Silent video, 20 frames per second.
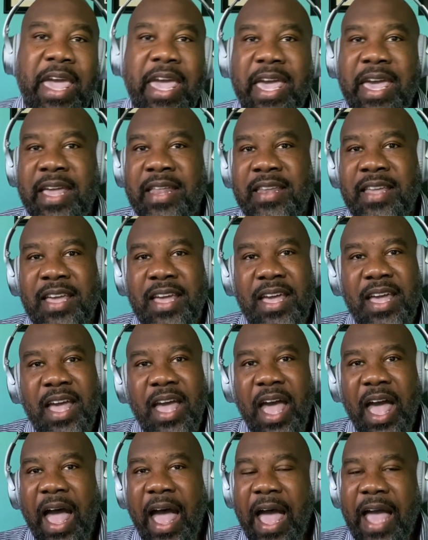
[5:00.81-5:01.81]
And yeah.
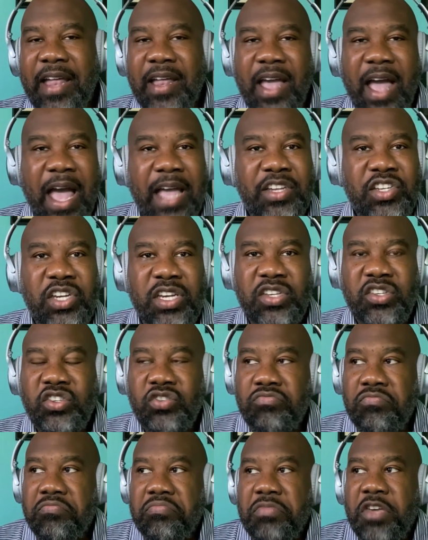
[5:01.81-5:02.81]
I
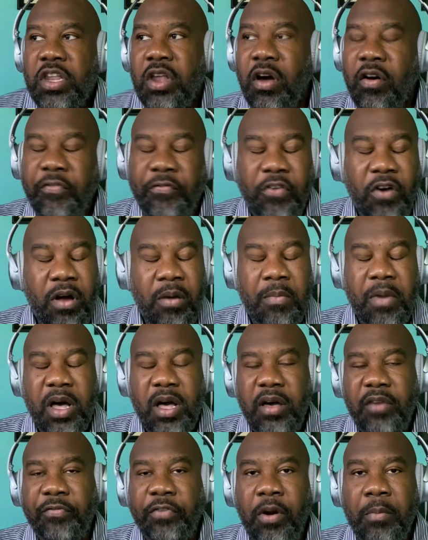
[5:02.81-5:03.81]
just, you know, from
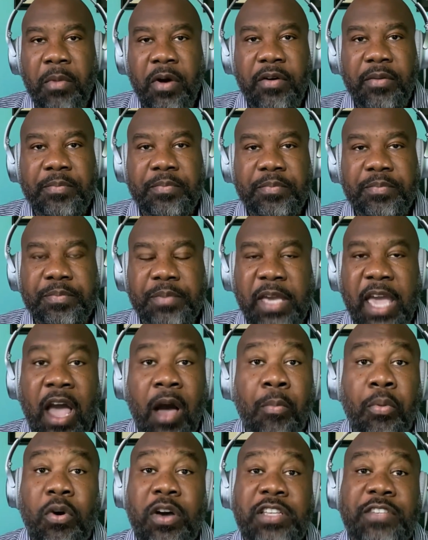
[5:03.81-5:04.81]
a
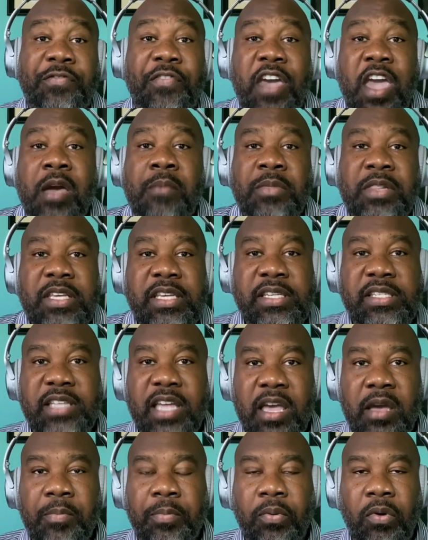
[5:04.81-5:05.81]
Cowboys family
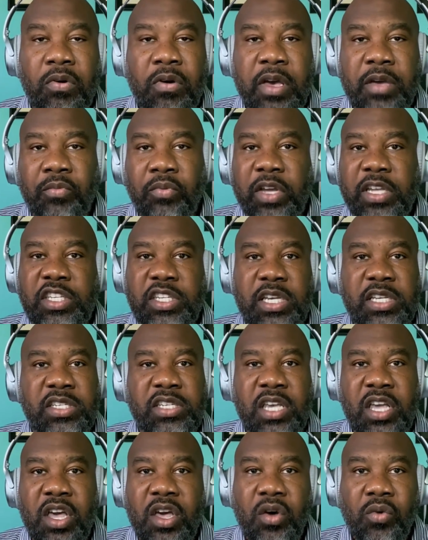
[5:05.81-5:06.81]
standpoint.
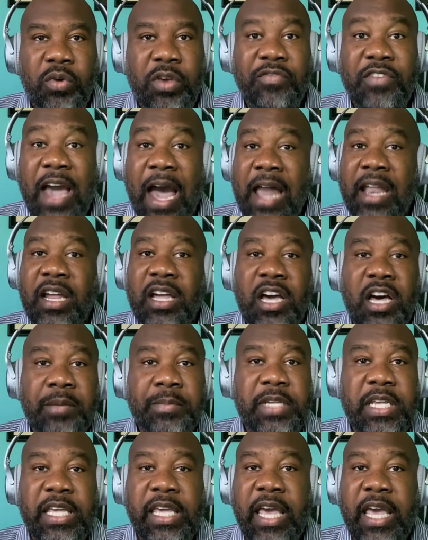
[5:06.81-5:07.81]
We've got to
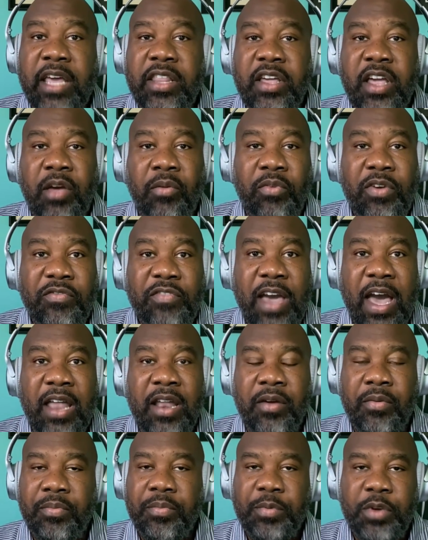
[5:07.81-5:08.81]
come together and we've
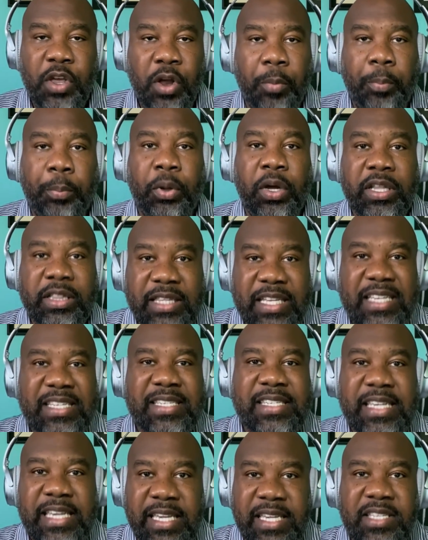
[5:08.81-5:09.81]
got to, you know, put
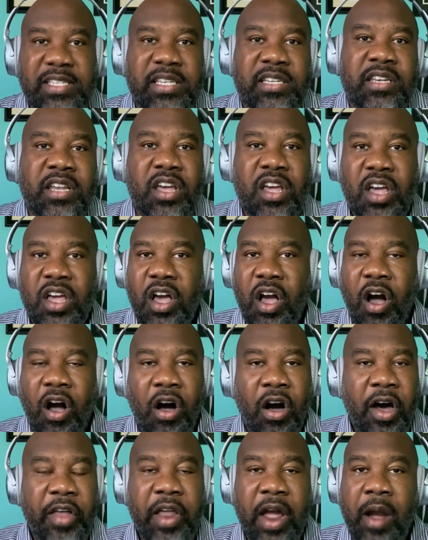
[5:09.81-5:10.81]
this season
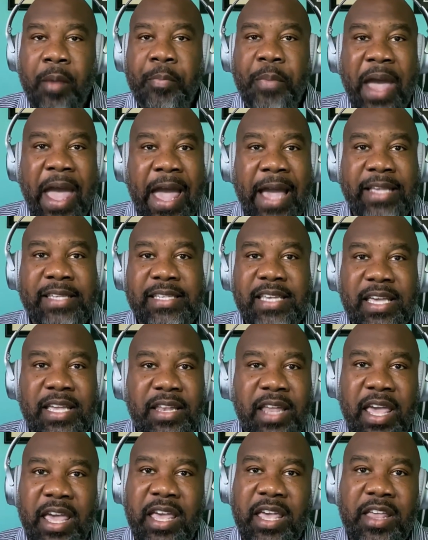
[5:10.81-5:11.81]
on our backs
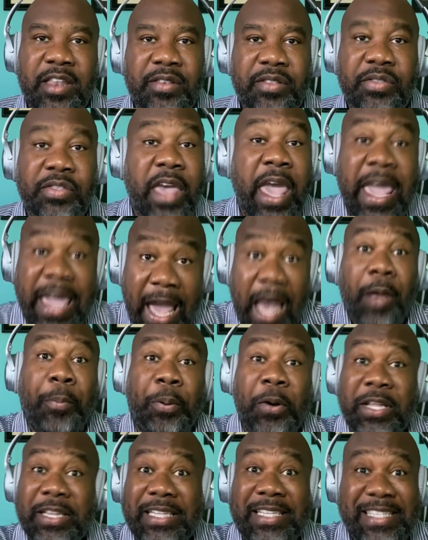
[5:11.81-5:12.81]
and they got
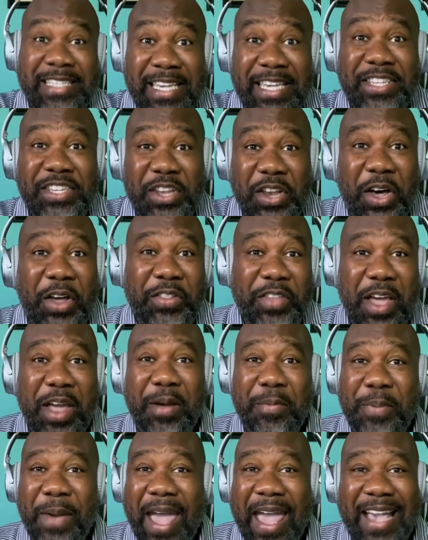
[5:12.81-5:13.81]
to put the season on
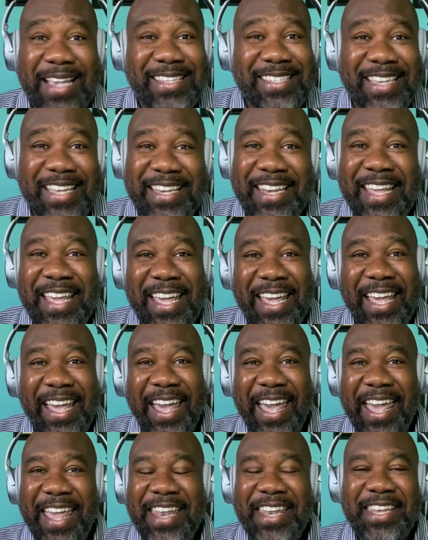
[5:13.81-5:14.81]
their backs
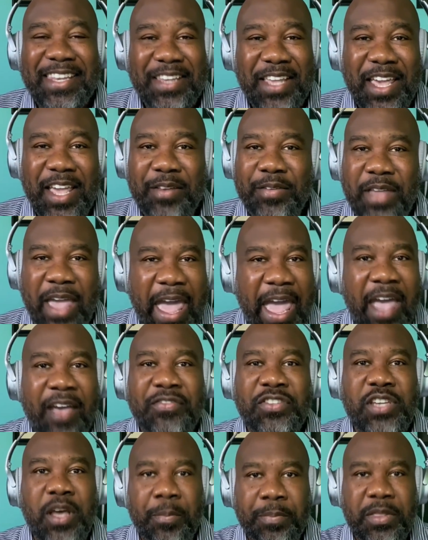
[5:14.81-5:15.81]
and
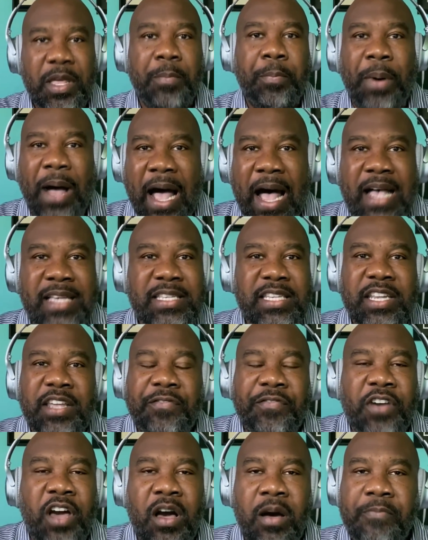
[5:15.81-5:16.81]
have something
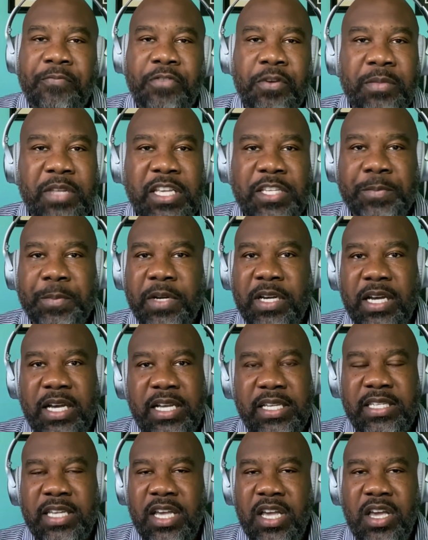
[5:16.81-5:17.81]
positive come from this
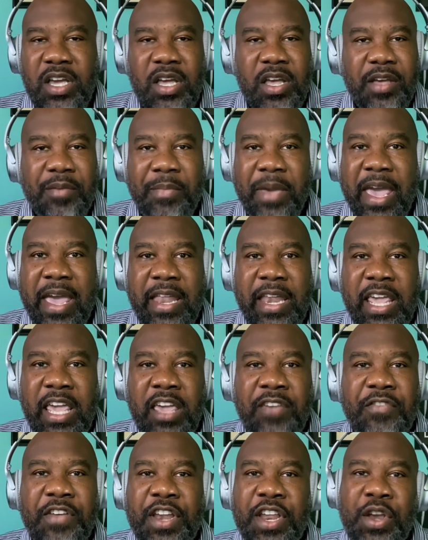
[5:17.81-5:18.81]
because, man,
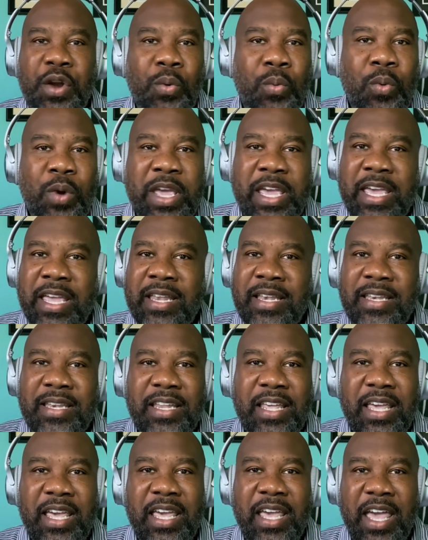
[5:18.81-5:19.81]
even in a
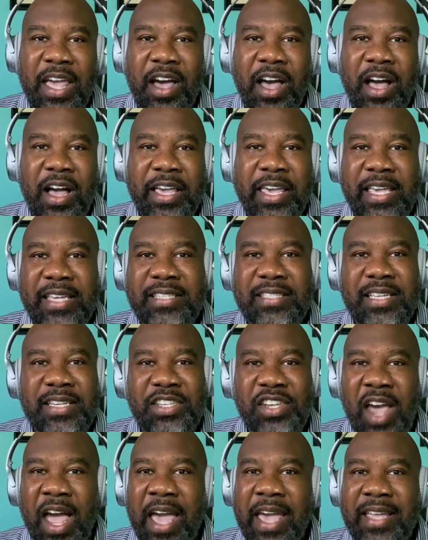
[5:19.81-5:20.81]
win against
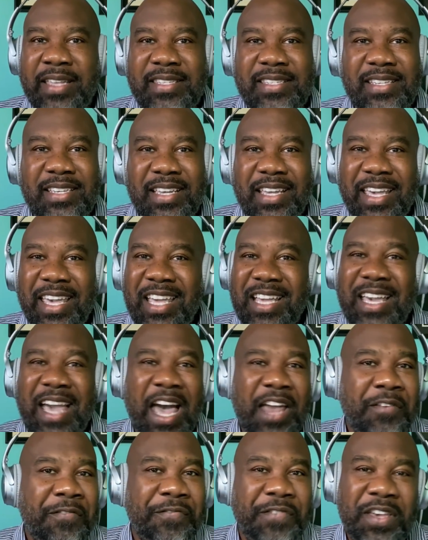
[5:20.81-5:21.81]
the Giants, it
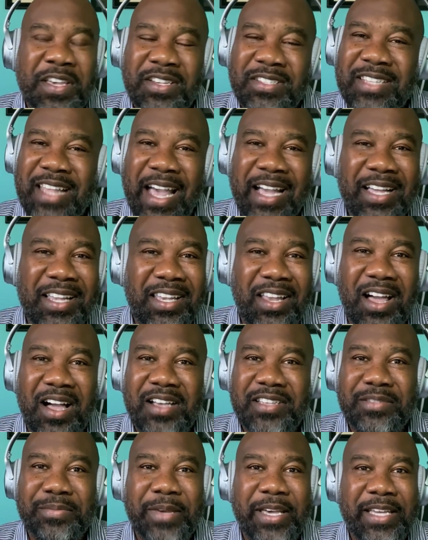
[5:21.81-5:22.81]
kind of feels like a
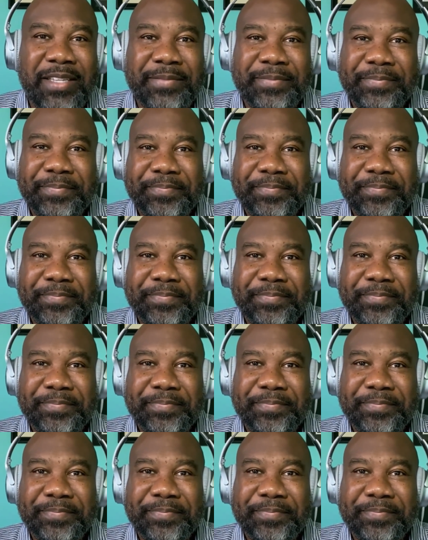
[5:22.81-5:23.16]
loss, man.